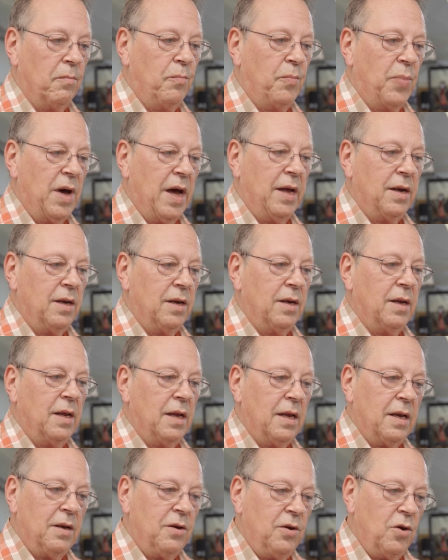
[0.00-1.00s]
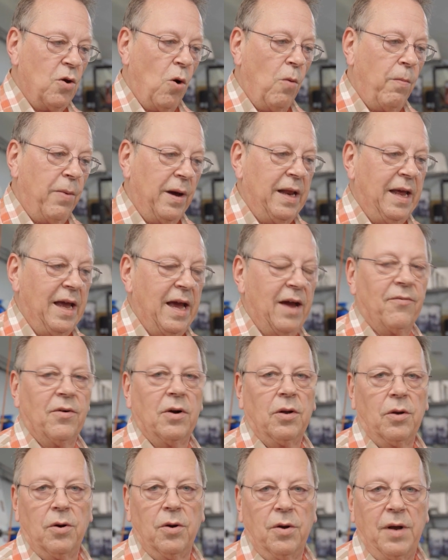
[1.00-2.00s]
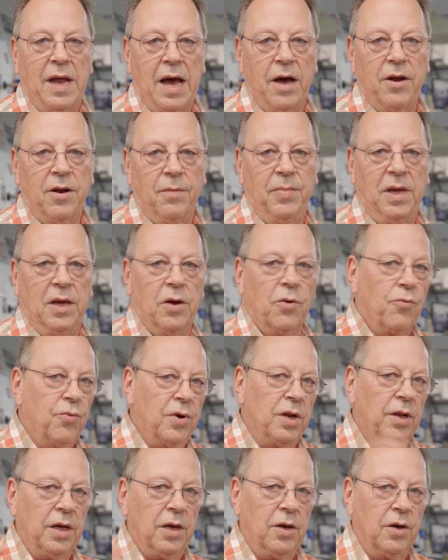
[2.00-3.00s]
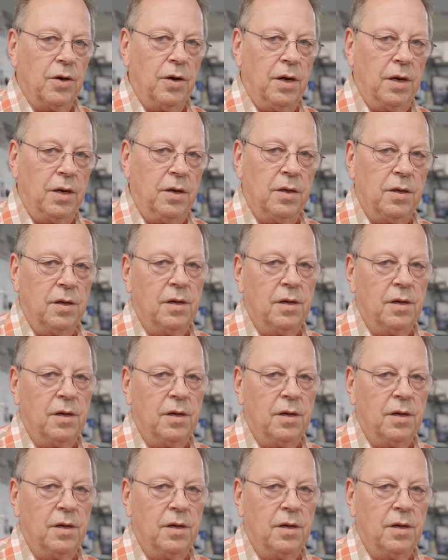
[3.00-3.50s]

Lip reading: But nobody ever learned how to be a really good